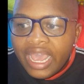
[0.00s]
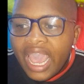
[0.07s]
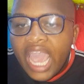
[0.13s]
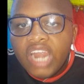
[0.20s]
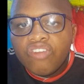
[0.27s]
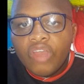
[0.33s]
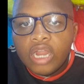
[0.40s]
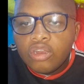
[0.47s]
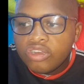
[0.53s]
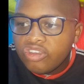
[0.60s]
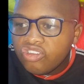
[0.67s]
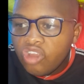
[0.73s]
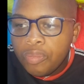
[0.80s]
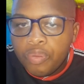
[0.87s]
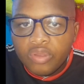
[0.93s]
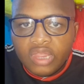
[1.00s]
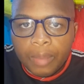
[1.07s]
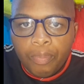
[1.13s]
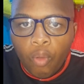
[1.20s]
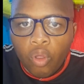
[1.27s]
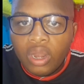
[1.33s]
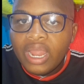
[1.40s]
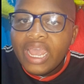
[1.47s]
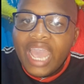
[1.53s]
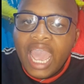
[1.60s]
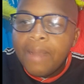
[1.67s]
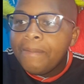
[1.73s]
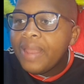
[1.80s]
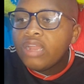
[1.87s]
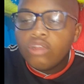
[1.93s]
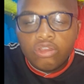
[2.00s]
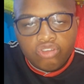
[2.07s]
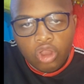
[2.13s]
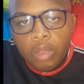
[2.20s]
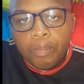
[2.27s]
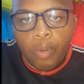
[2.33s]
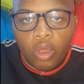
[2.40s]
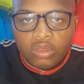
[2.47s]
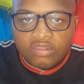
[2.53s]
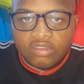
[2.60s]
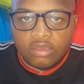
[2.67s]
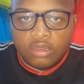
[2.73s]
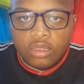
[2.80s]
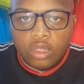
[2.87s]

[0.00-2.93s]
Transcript: and try to distribute the ball and play those long balls,